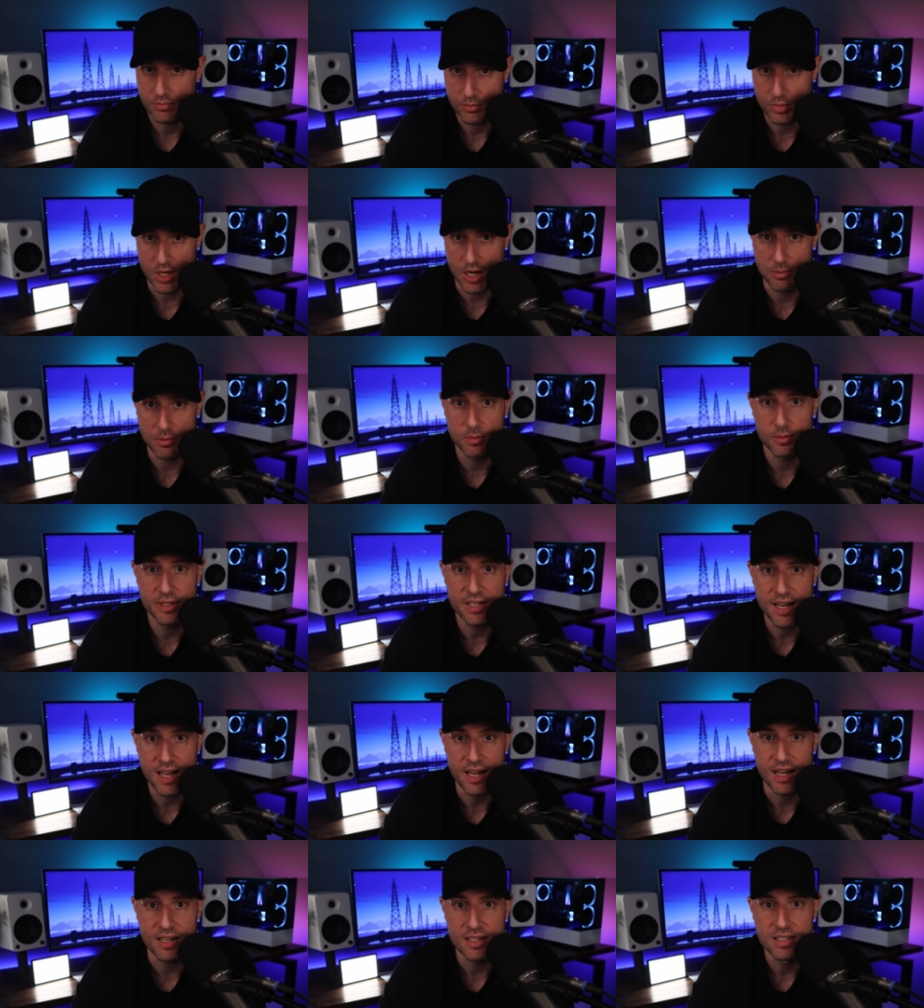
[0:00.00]
Probably
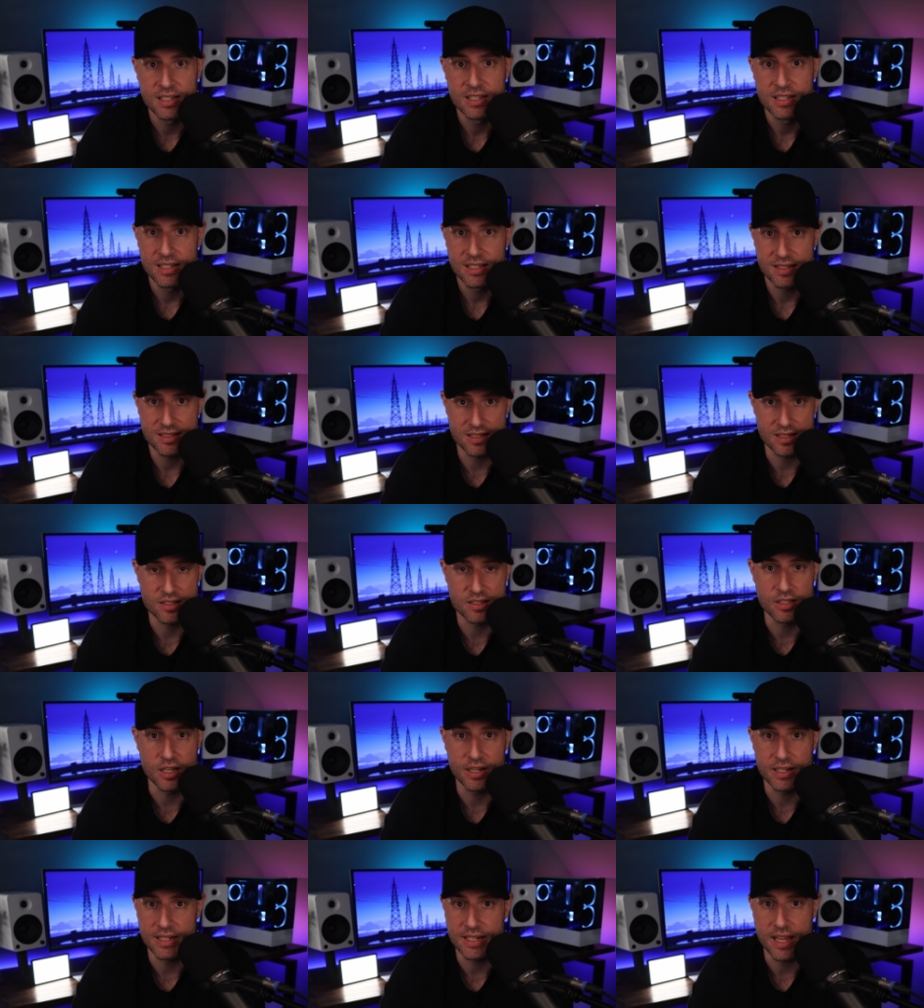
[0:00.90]
not. This is
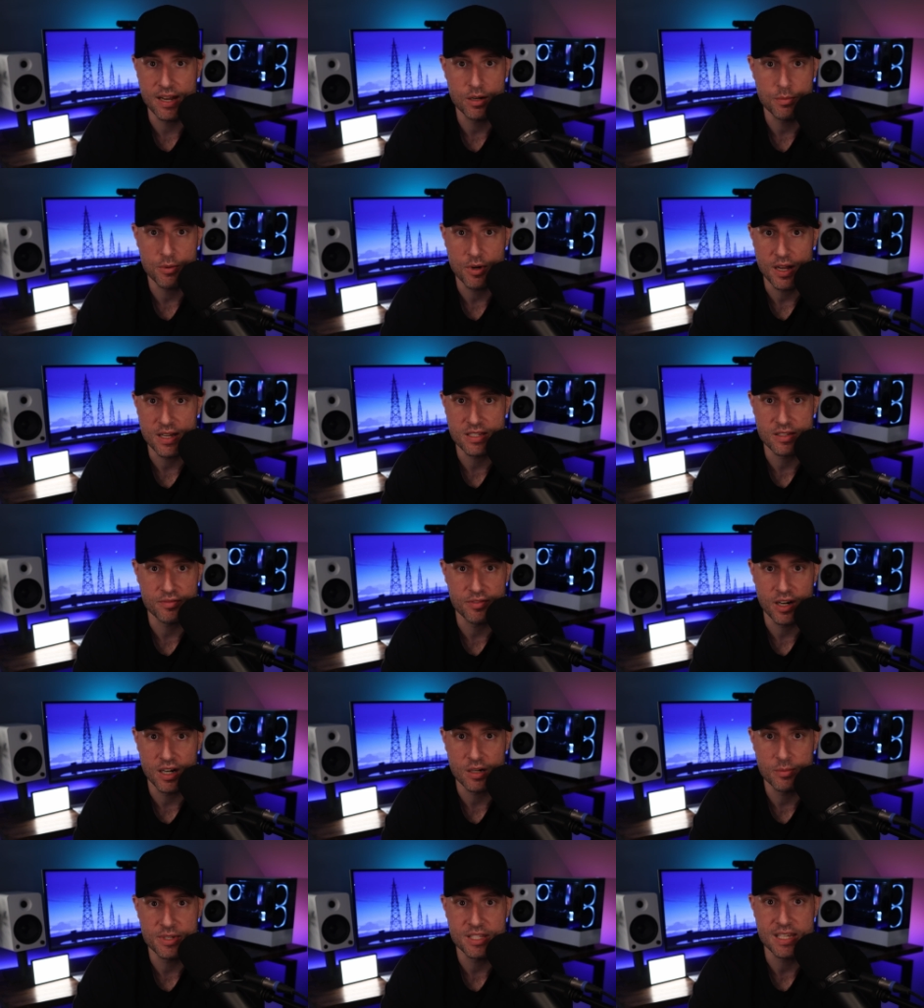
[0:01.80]
done in enterprise
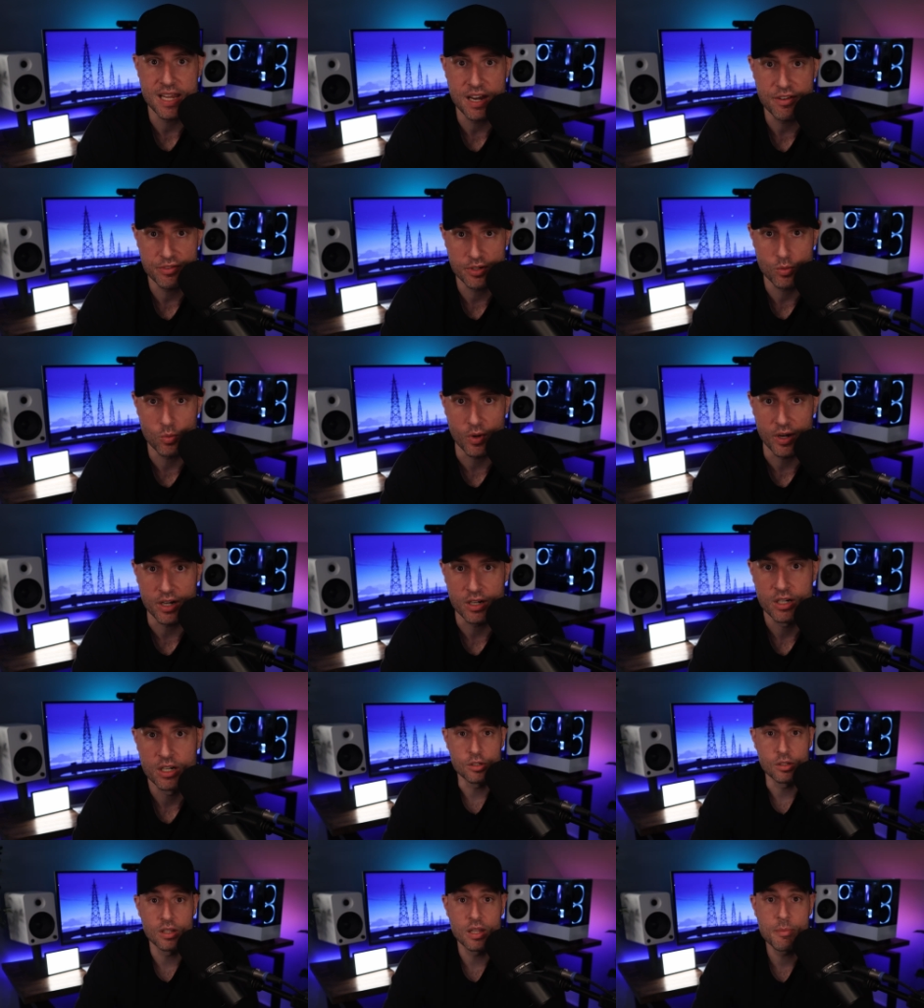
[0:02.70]
environments everywhere.
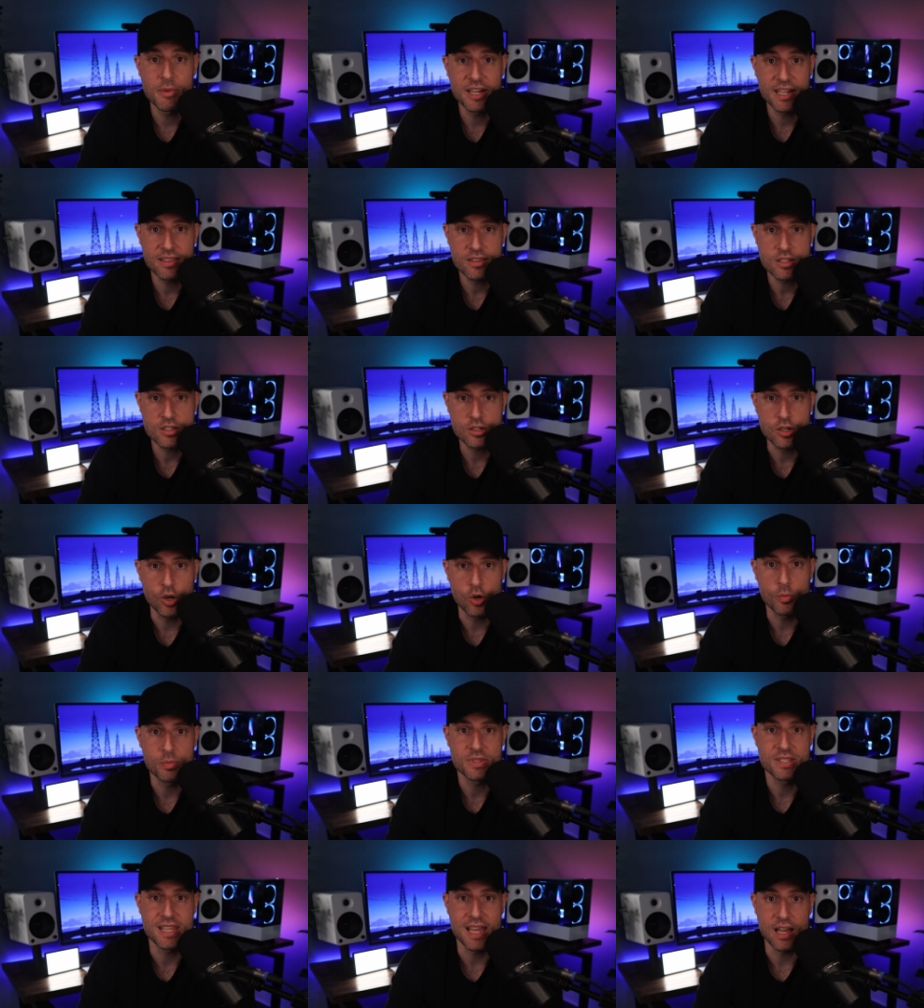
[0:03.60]
You're limiting the
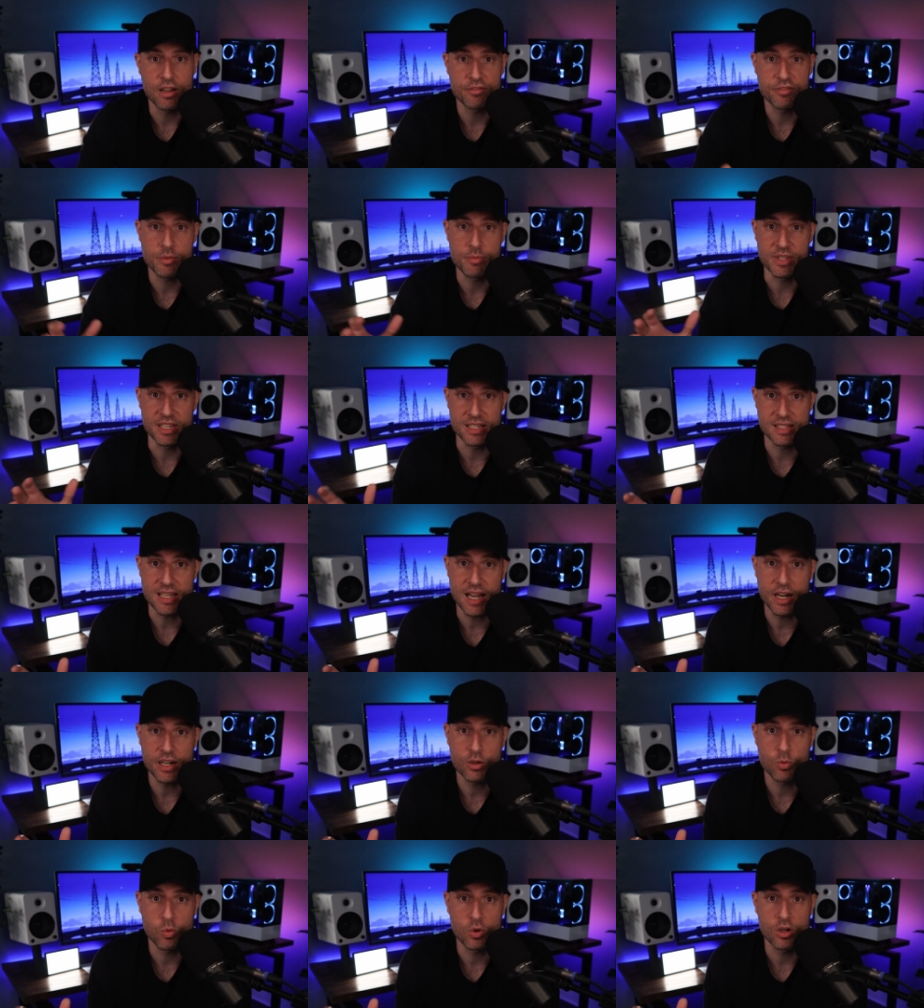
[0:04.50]
scope down from the
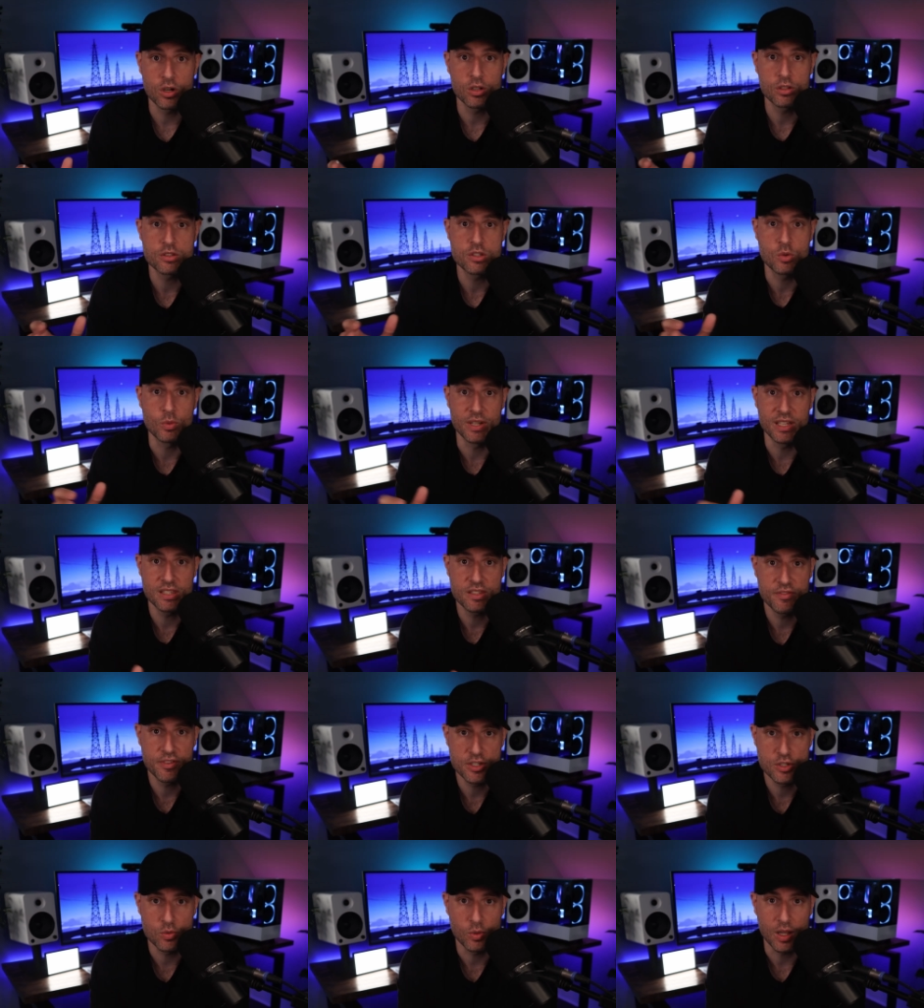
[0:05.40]
entire world to an
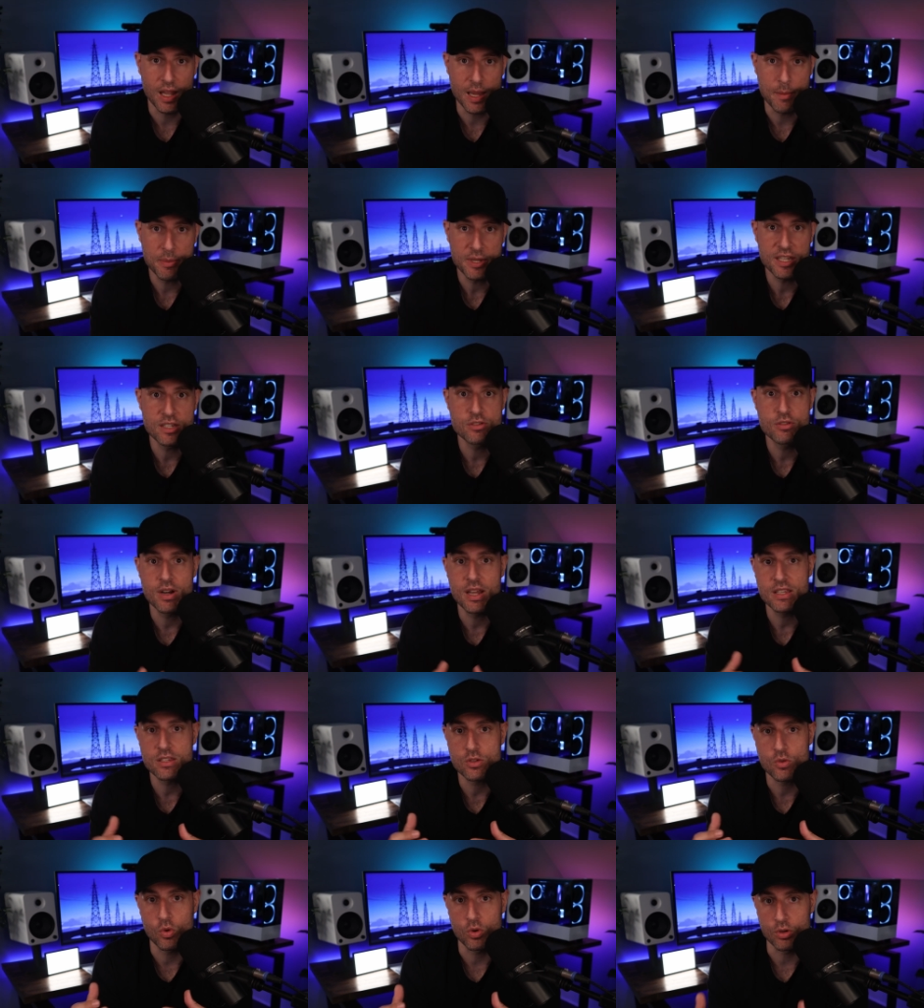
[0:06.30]
individual IP
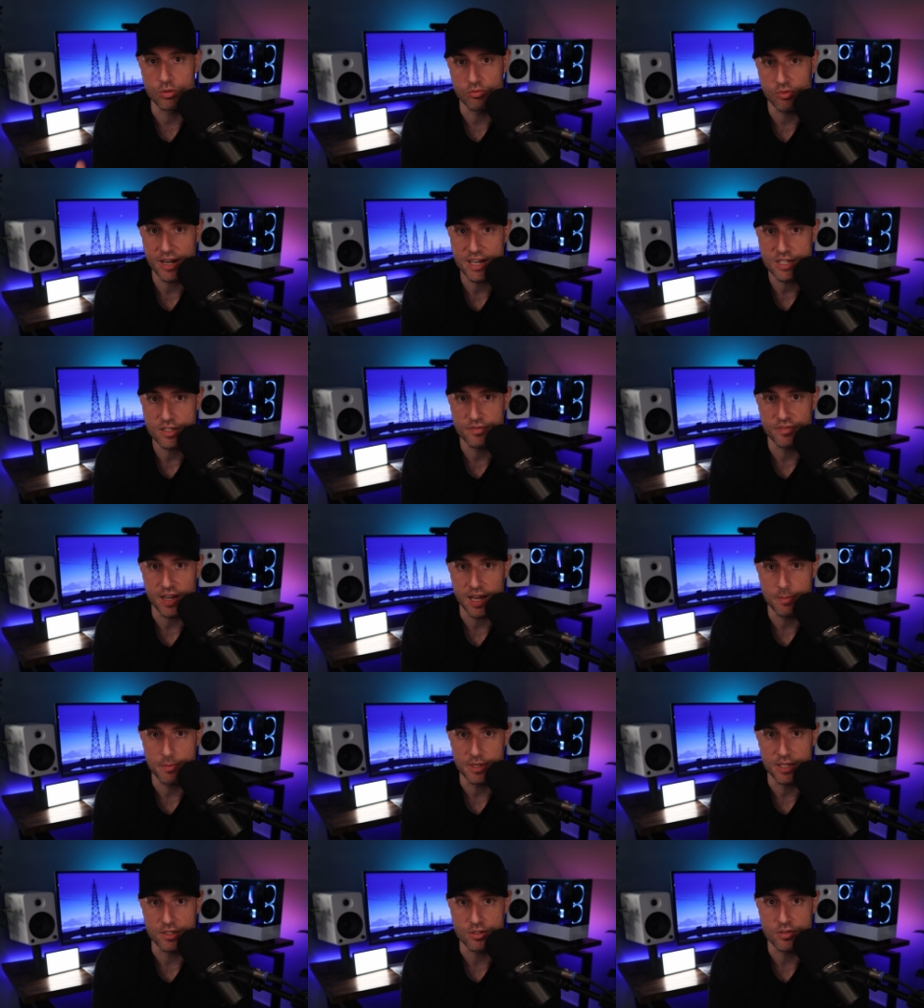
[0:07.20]
address or a range of
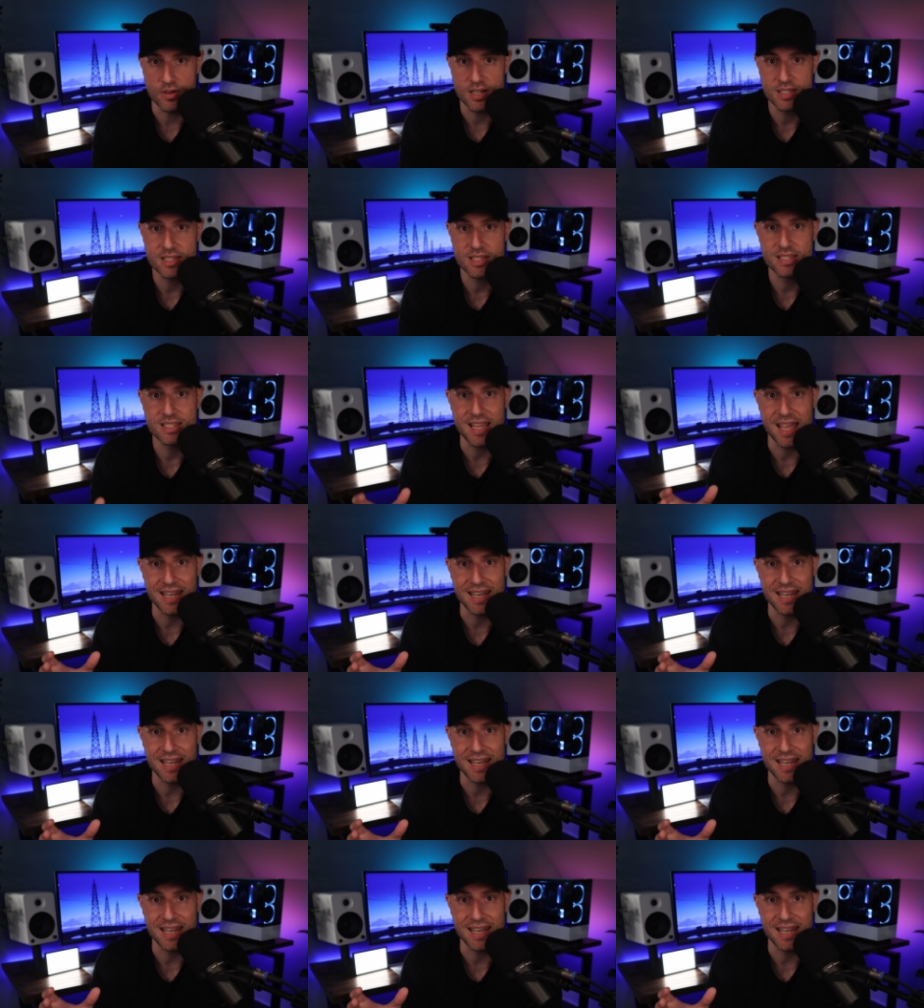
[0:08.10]
IP addresses.